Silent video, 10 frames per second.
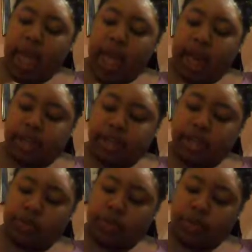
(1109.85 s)
and
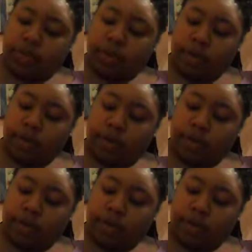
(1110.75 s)
she wrote the